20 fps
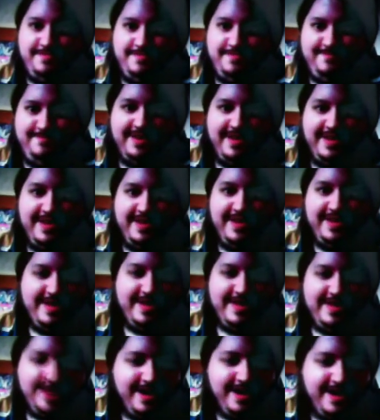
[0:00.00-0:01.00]
And you've got
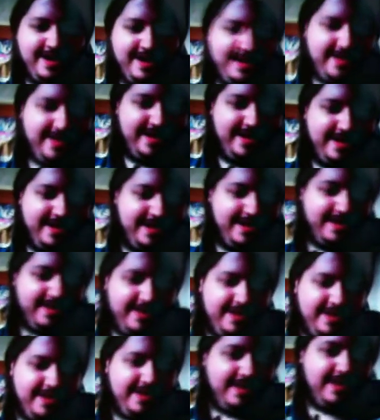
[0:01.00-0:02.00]
a thruster behind
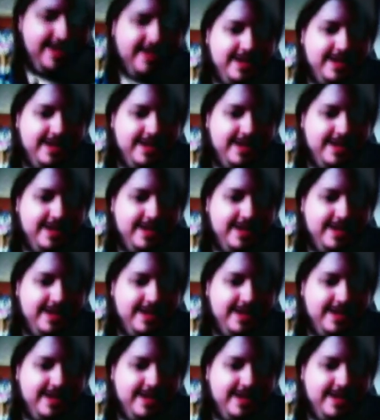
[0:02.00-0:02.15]
him.